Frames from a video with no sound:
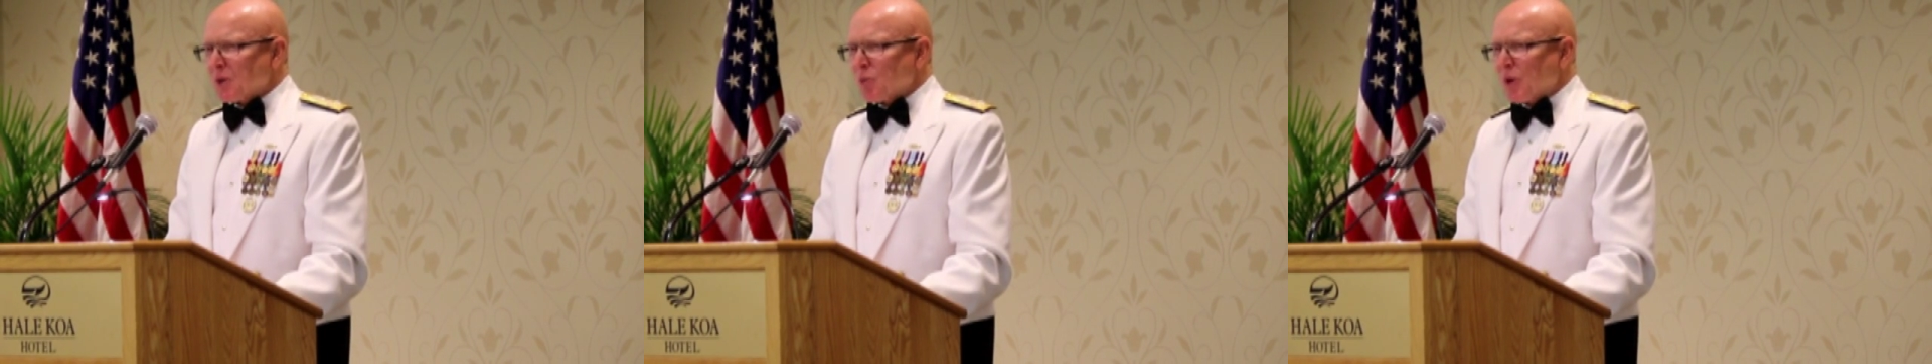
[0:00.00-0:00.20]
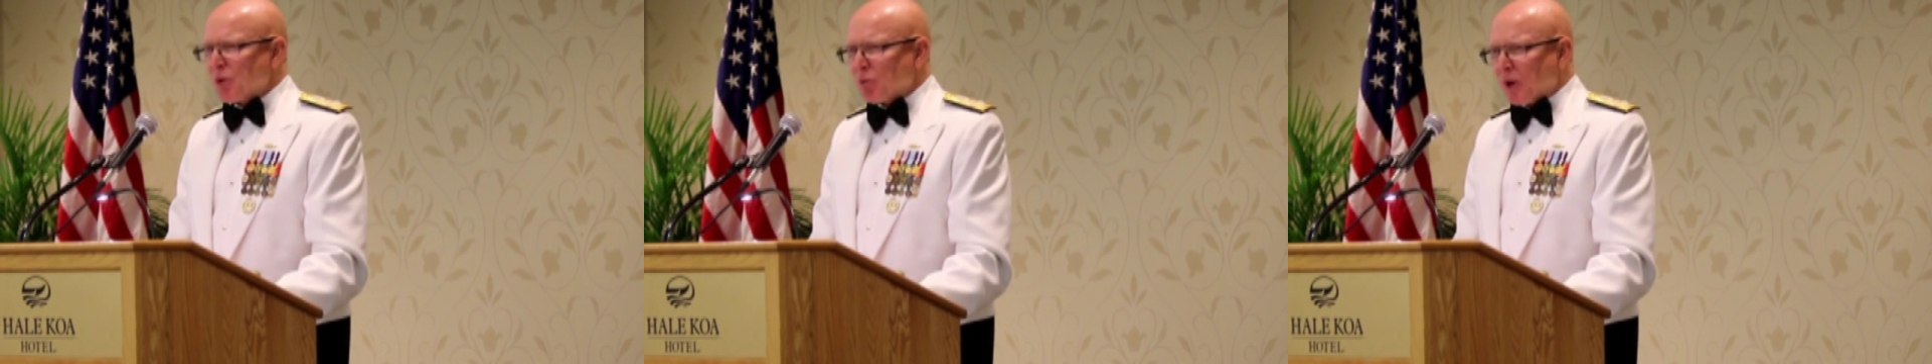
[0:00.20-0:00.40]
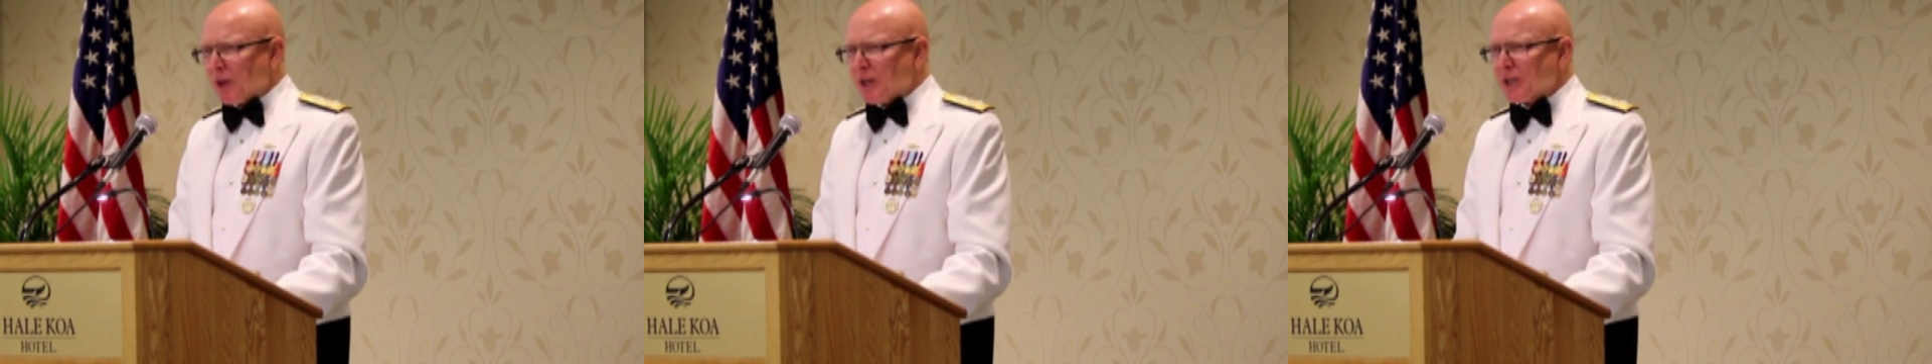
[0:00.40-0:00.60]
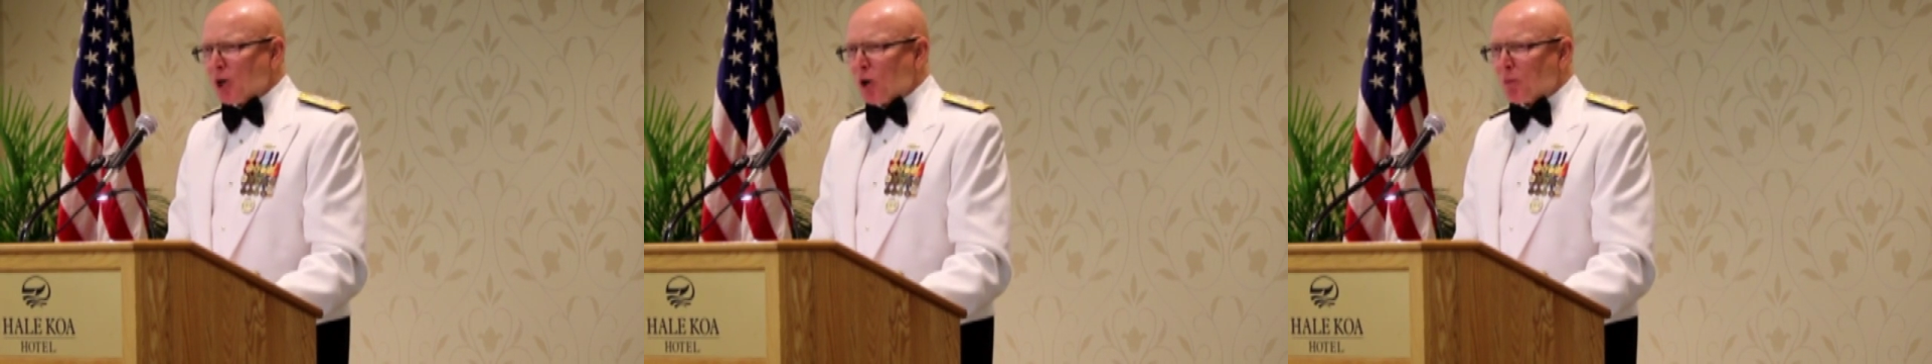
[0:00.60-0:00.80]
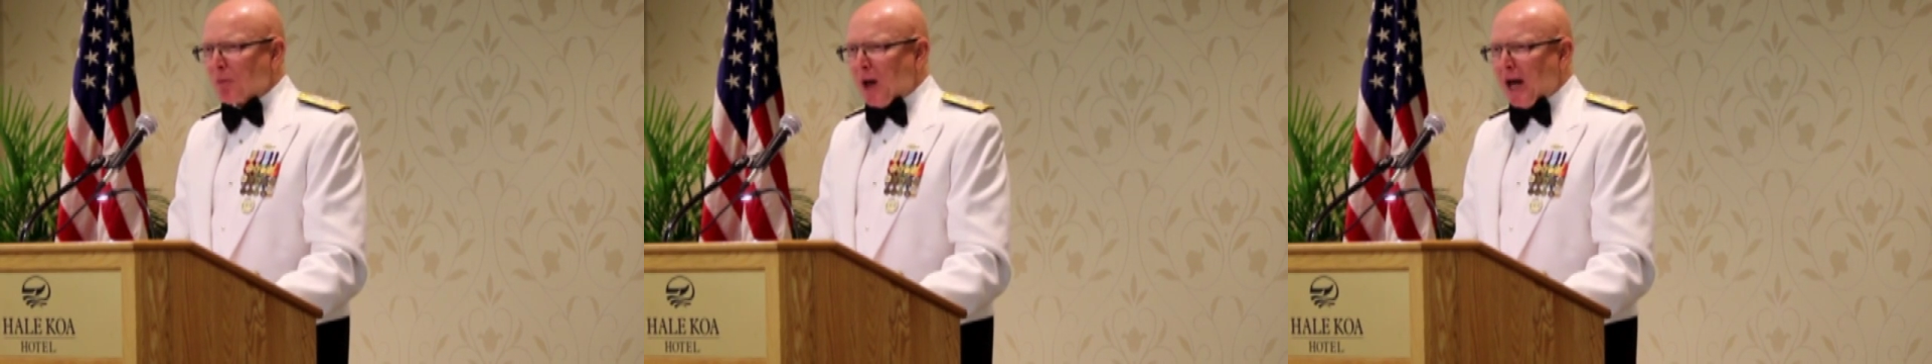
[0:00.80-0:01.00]
we really
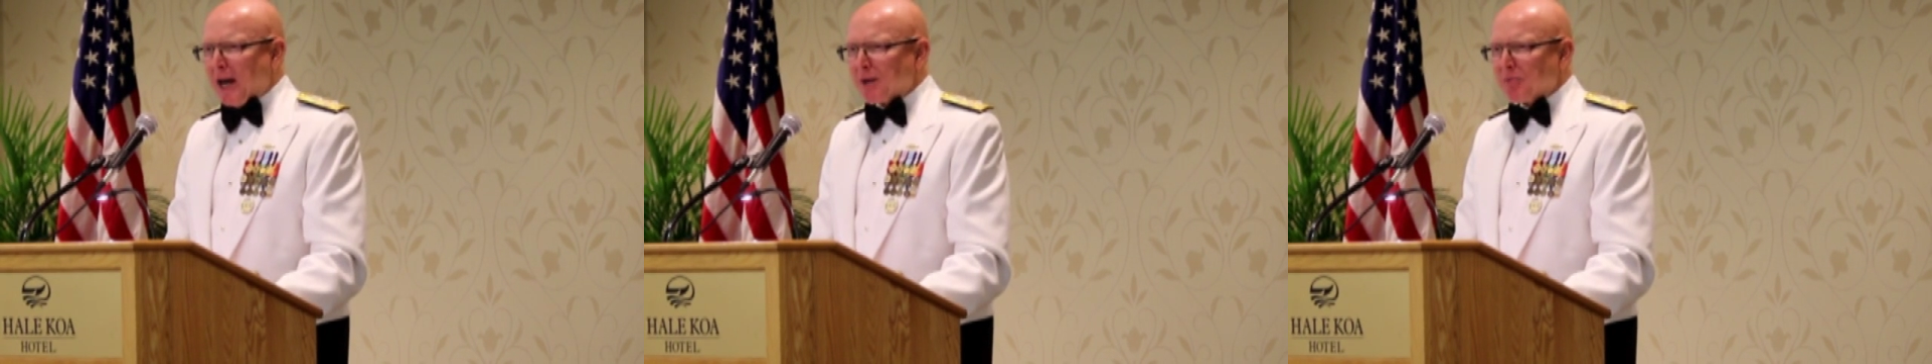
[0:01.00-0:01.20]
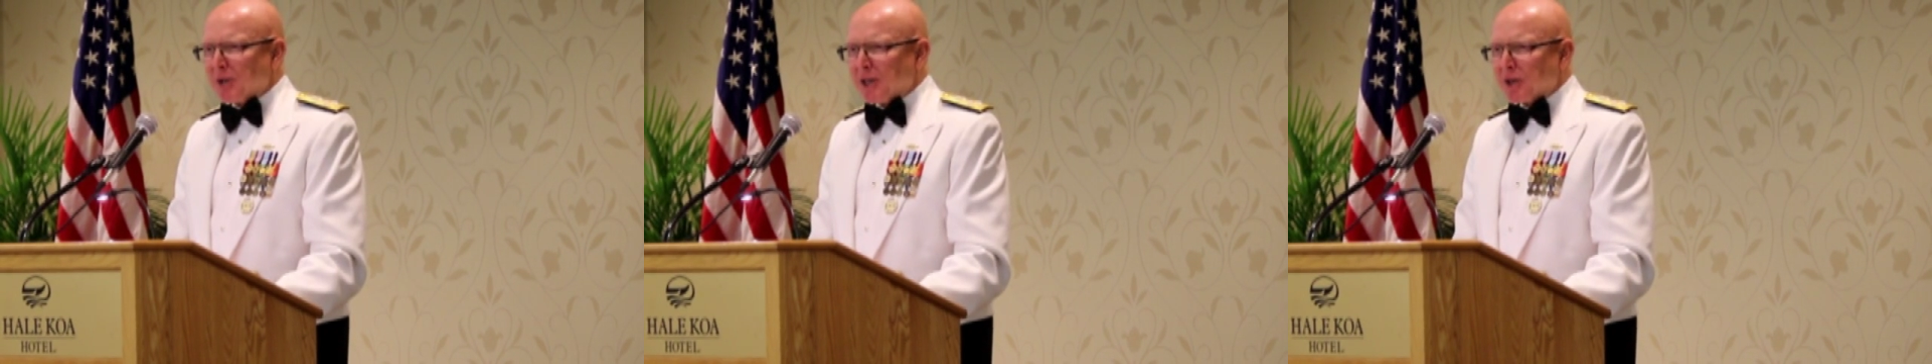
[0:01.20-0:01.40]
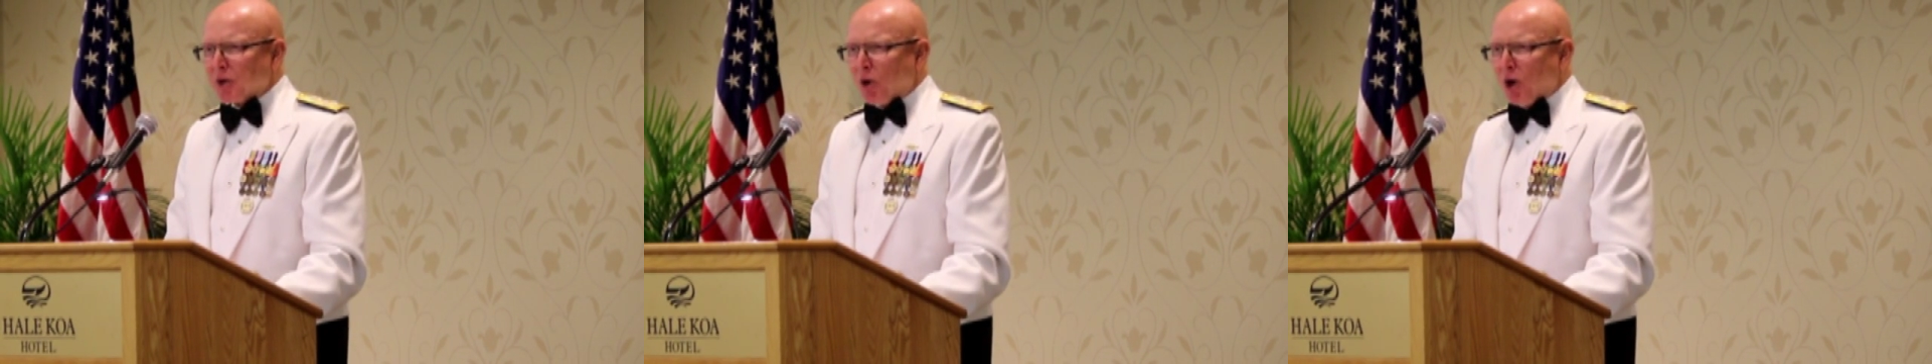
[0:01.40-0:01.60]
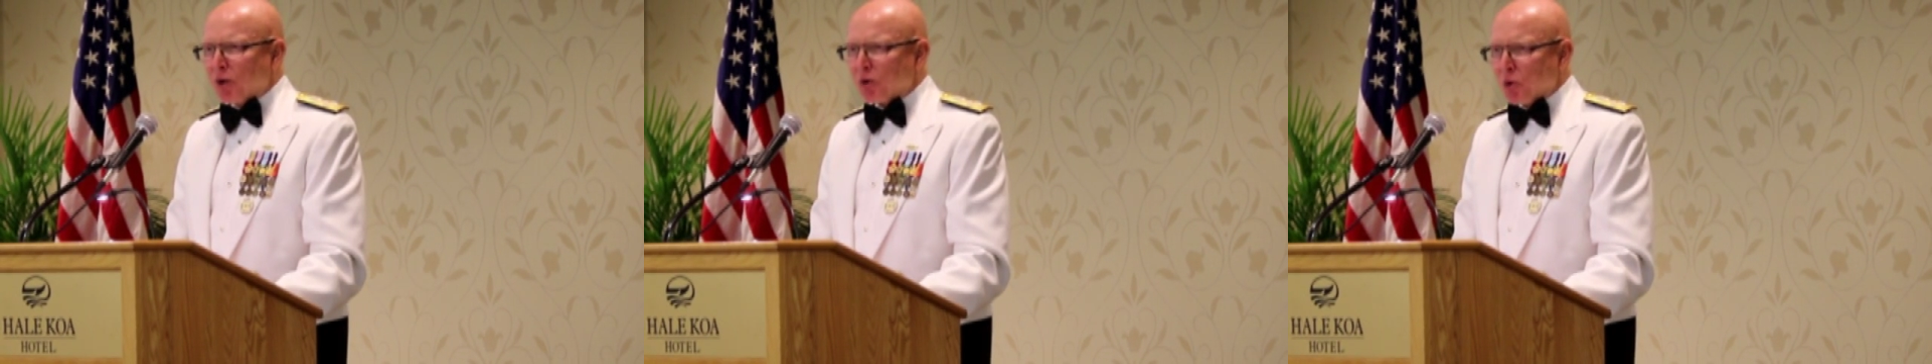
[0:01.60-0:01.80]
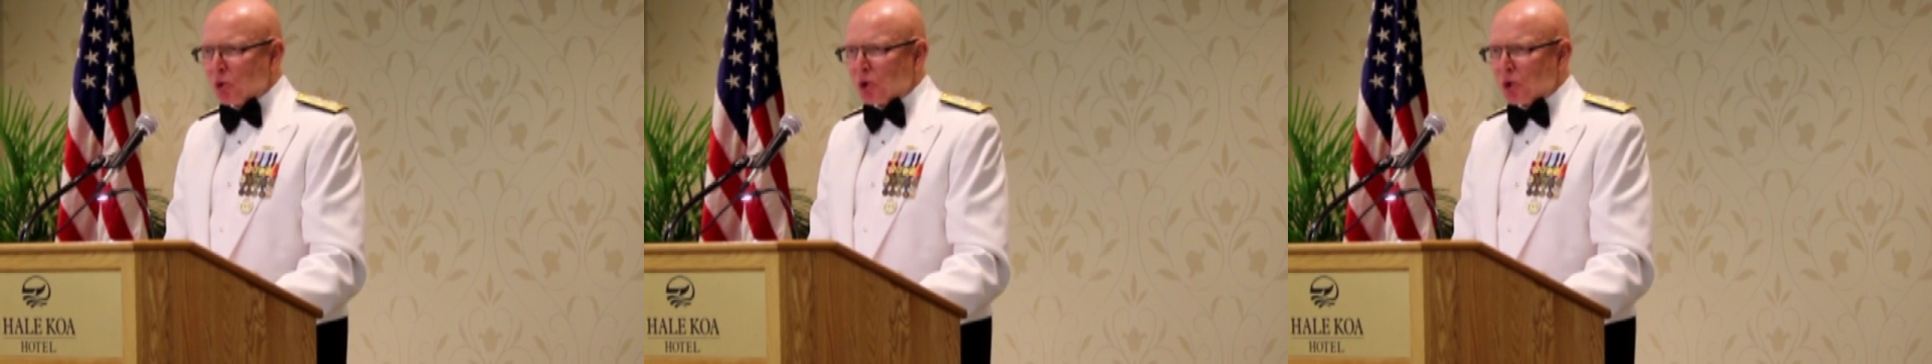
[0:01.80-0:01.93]
don't mind being called